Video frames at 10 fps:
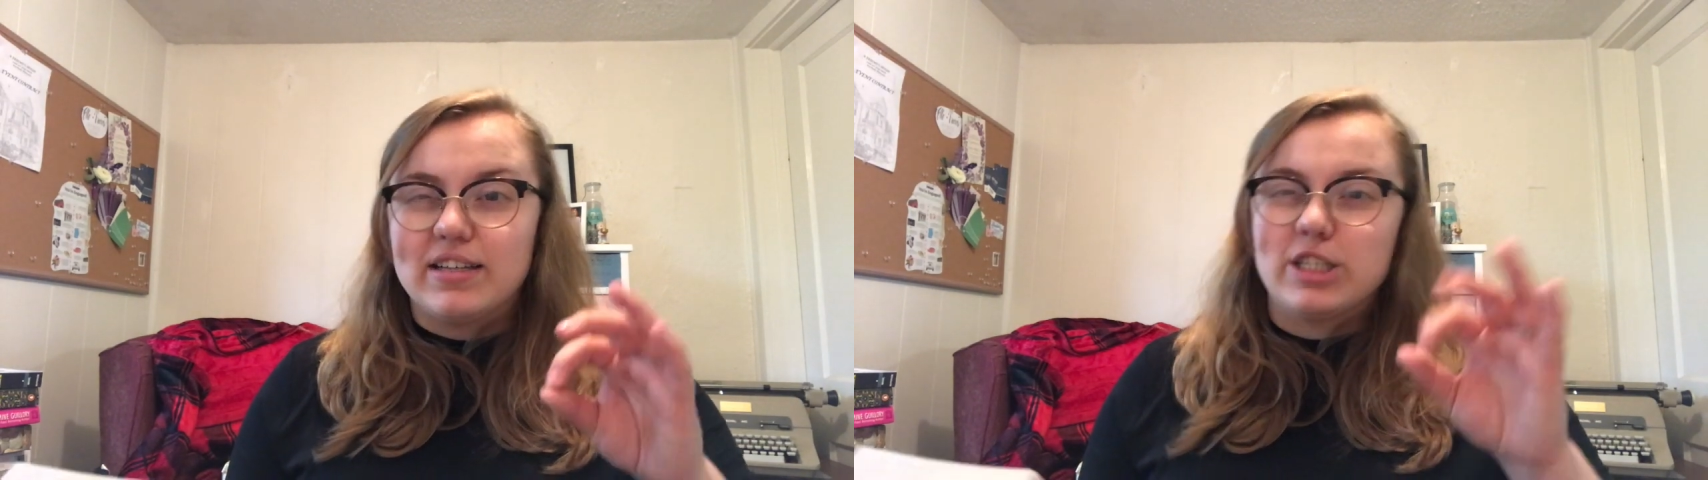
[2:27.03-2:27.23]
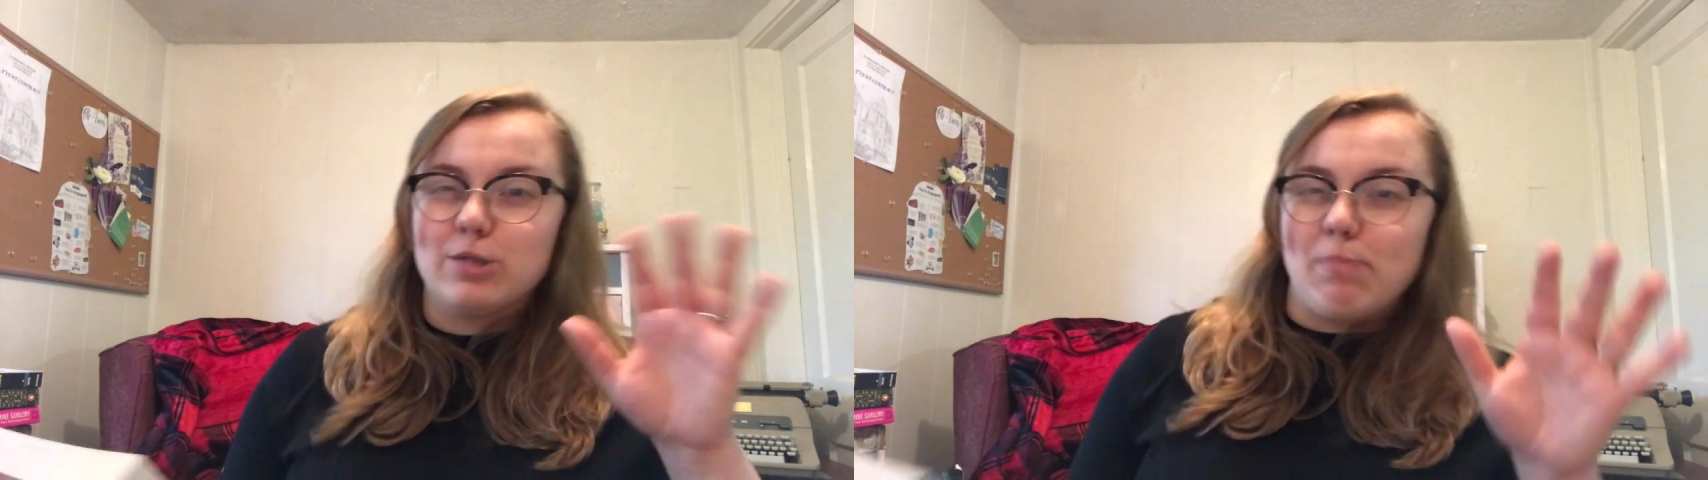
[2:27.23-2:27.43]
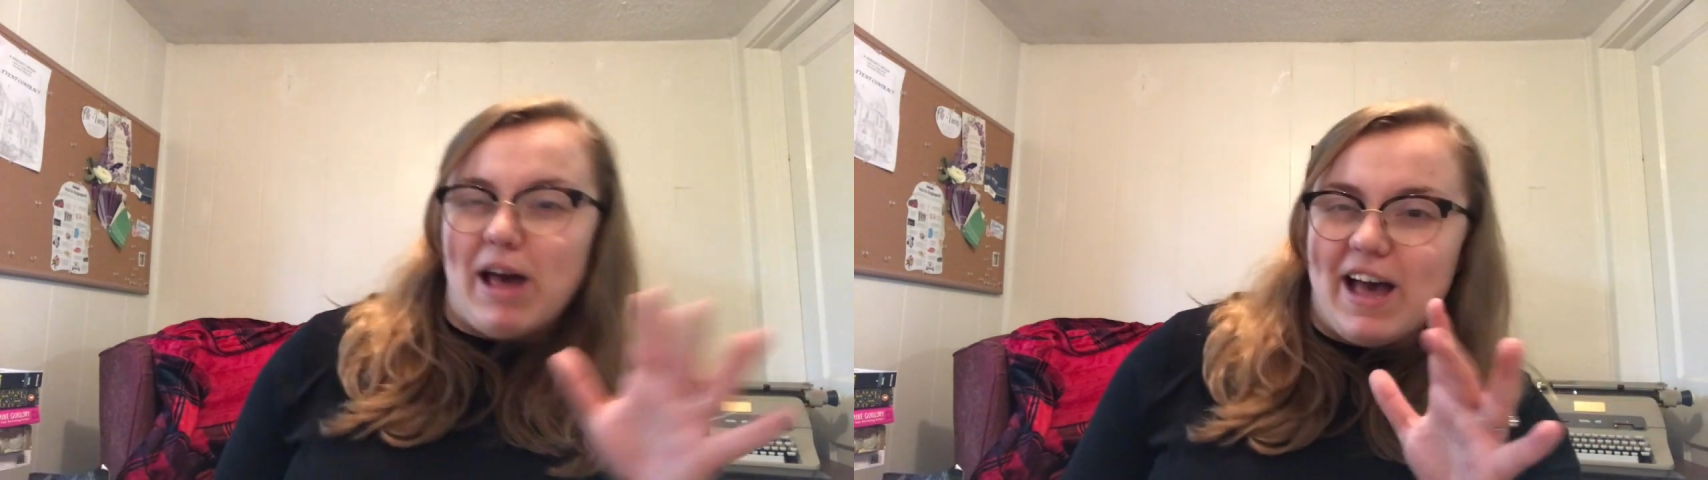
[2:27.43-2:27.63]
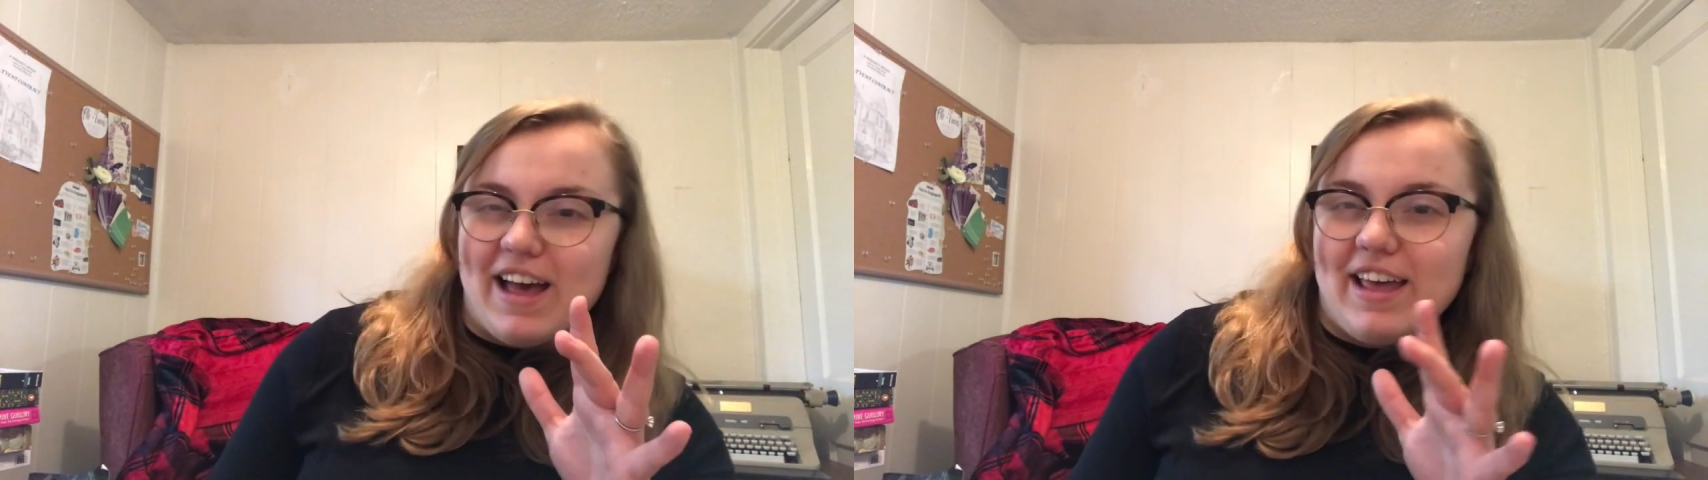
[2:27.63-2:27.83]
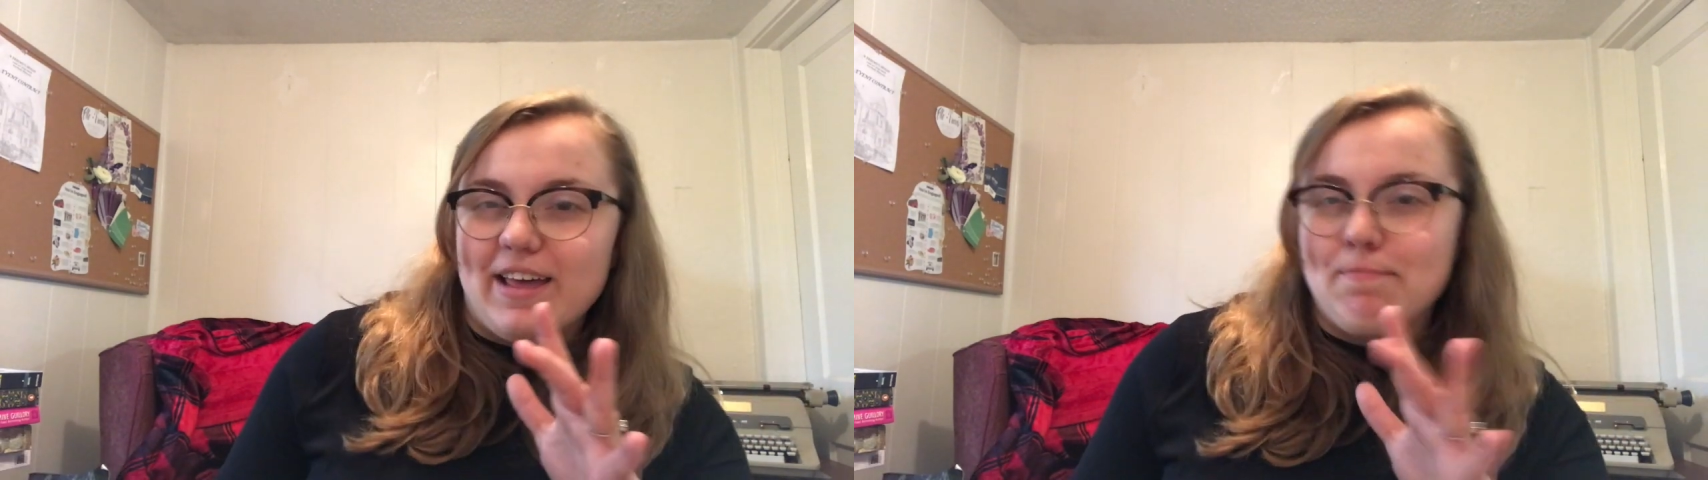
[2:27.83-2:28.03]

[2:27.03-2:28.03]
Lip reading: spy